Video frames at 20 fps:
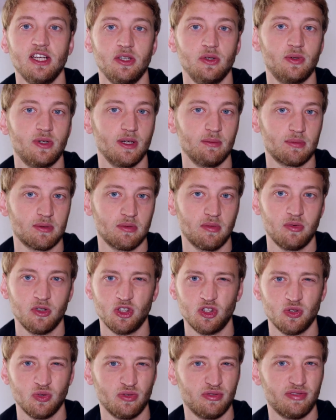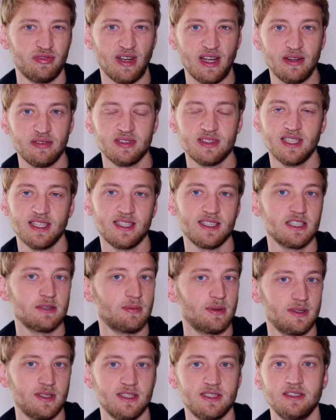You can probably shoot 5 seconds,
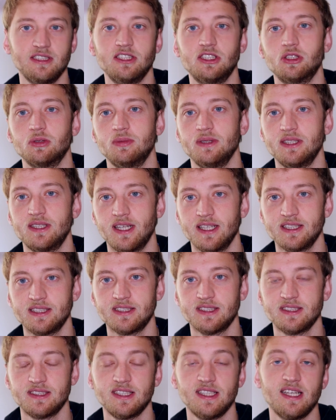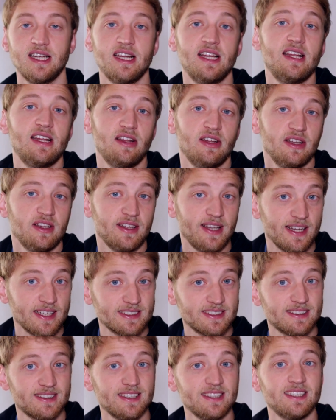but this needs to be tested.
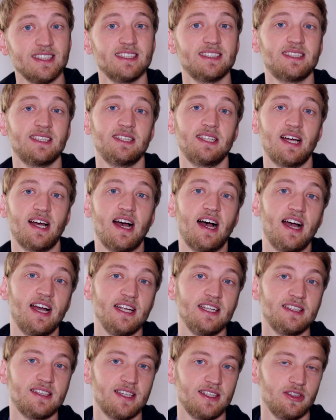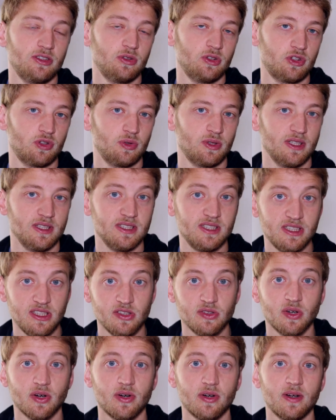Next thing is that I tend to shoot in
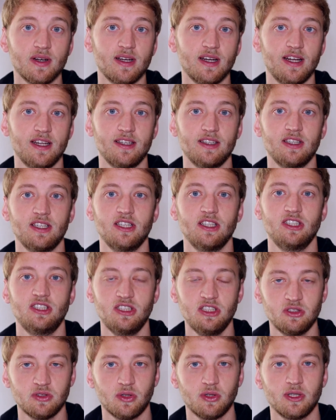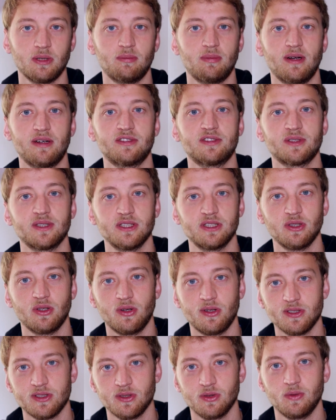zero, and in zero the buffer is
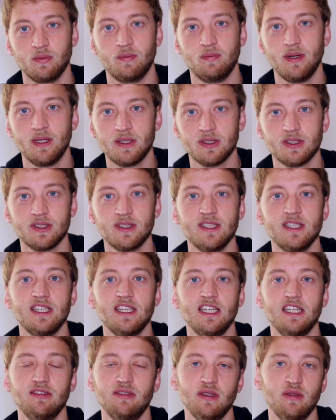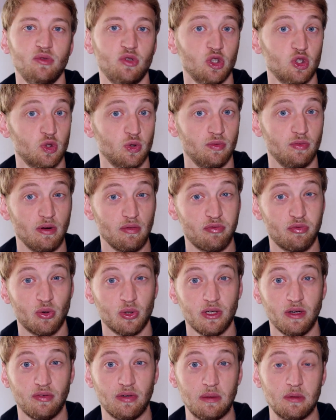also bigger. Even if you shoot with
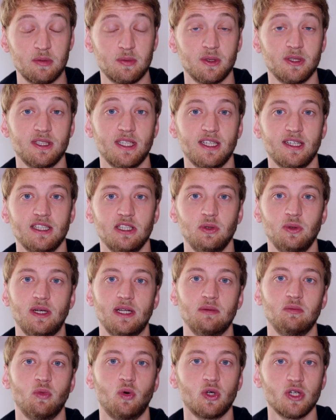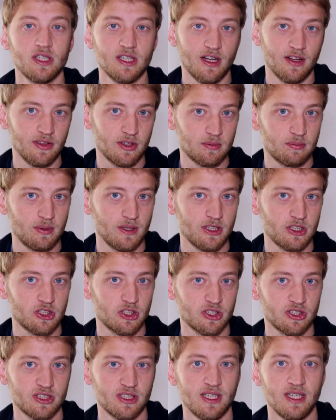40 frames per second, you get more than 100
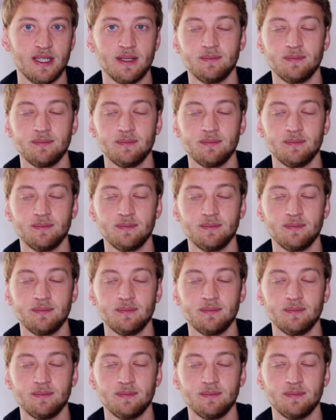pictures.